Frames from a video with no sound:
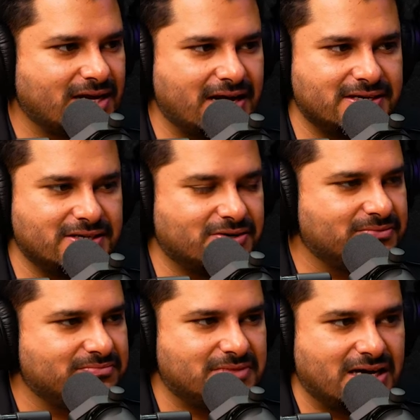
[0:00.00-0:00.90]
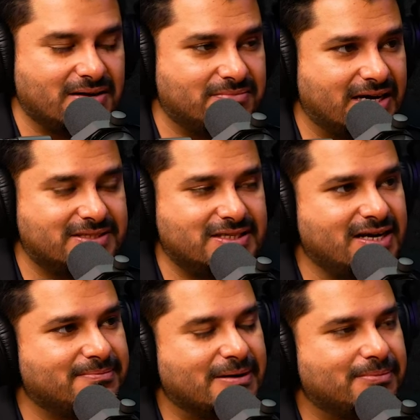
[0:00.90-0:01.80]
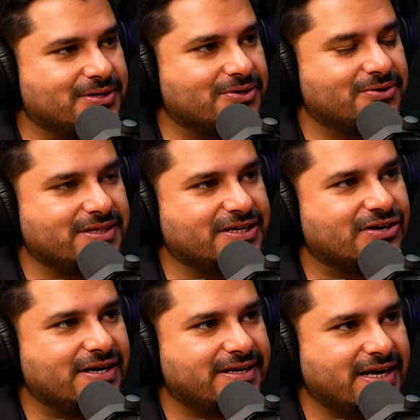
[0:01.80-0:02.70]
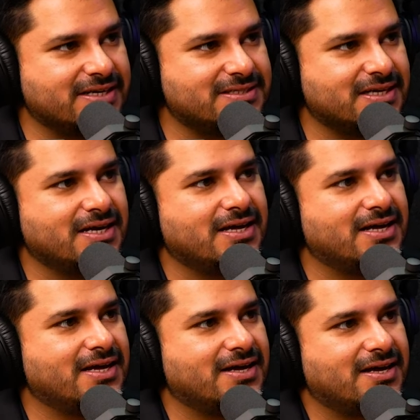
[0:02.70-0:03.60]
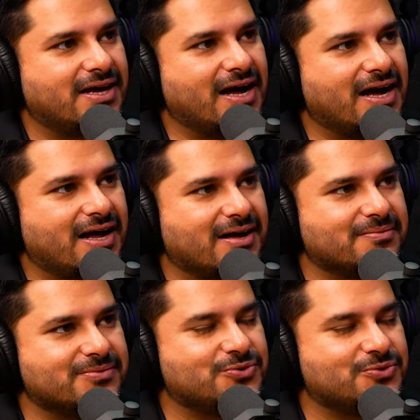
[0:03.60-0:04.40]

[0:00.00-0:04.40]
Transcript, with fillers: and you know uh, i still remember you know in the early days um,